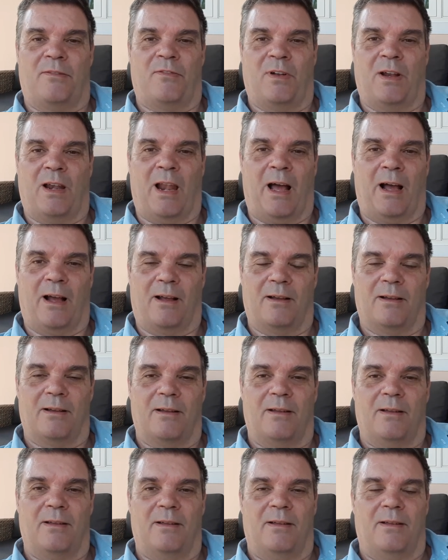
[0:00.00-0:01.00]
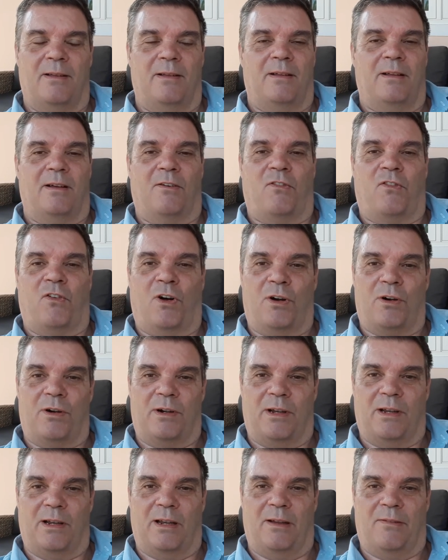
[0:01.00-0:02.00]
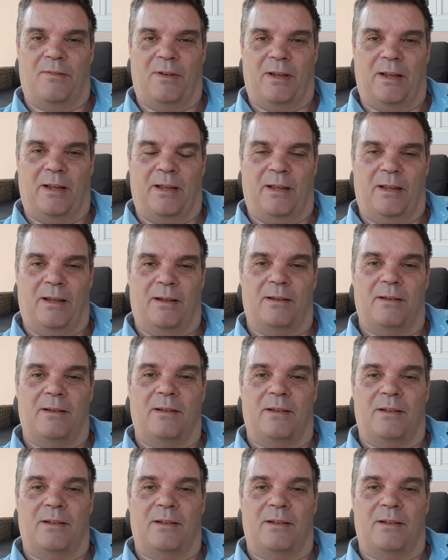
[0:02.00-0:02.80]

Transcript: foreigner living here.